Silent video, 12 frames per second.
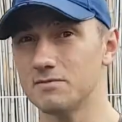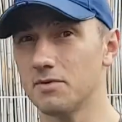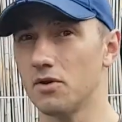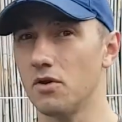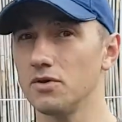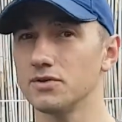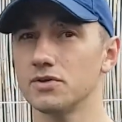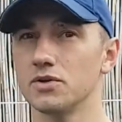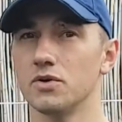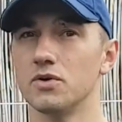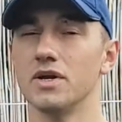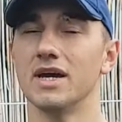but
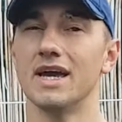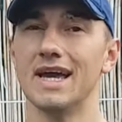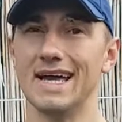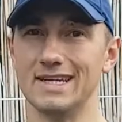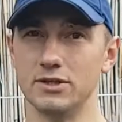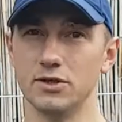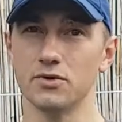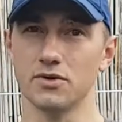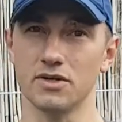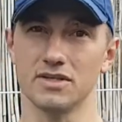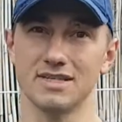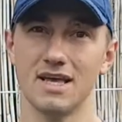also
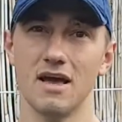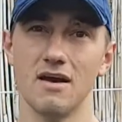endurance.